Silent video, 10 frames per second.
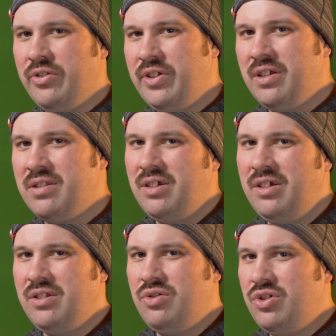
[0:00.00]
things that
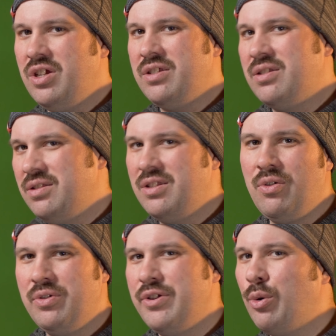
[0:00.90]
you just
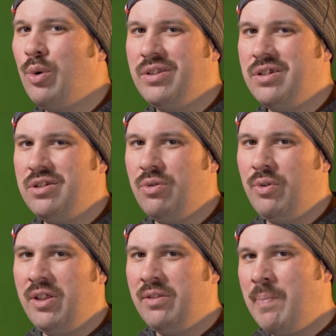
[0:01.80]
don't know what to do
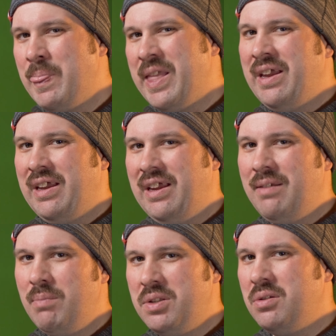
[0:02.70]
with,
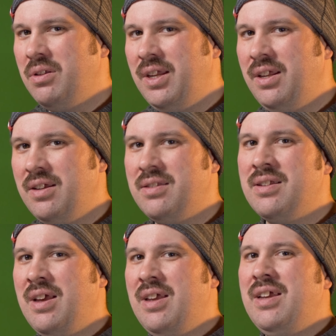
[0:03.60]
and
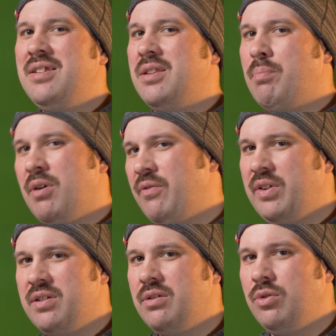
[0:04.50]
miscellaneous is the
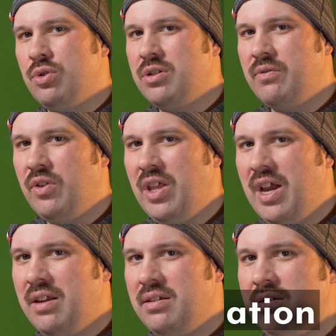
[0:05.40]
perfect solution for that.